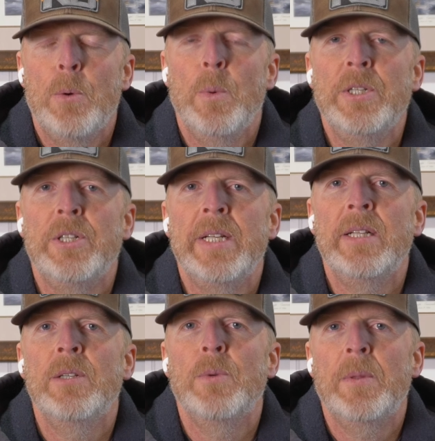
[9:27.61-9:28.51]
When you're
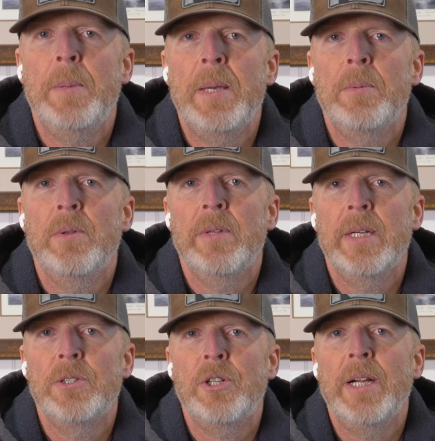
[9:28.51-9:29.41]
dealing with people
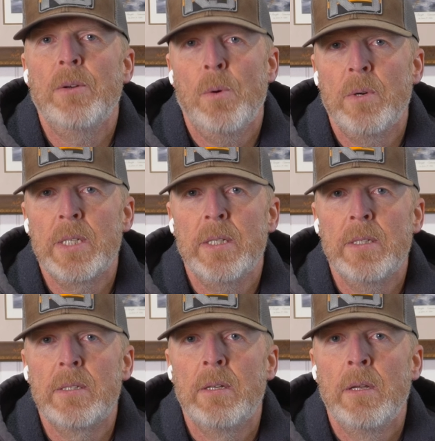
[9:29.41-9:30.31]
that train
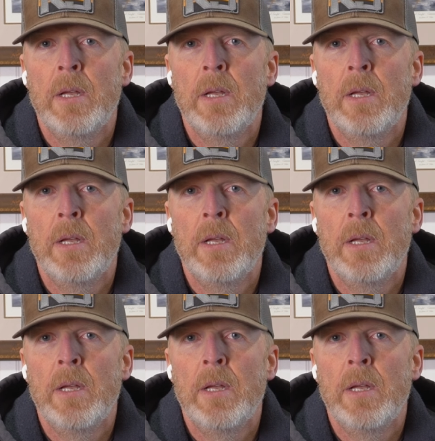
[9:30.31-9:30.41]
horses,